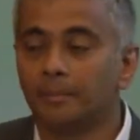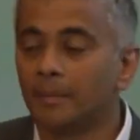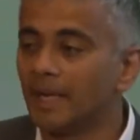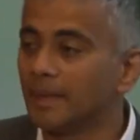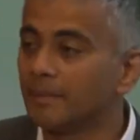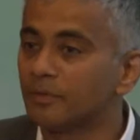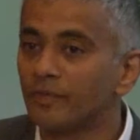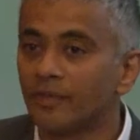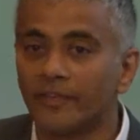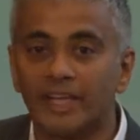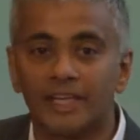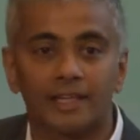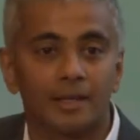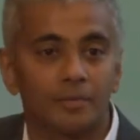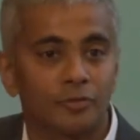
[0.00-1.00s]
my name is
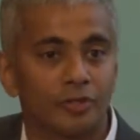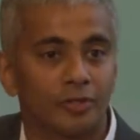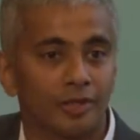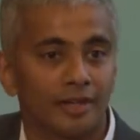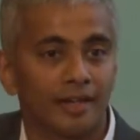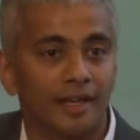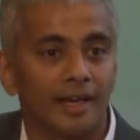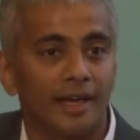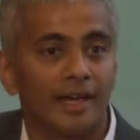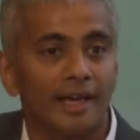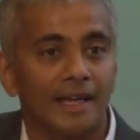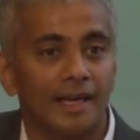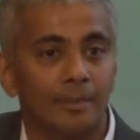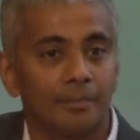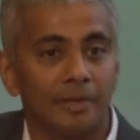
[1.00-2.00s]
Vivek Ramachandran and I
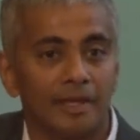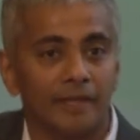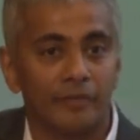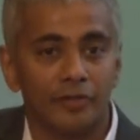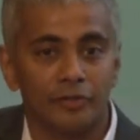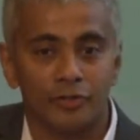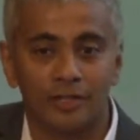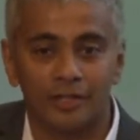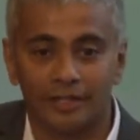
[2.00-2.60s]
head up innovation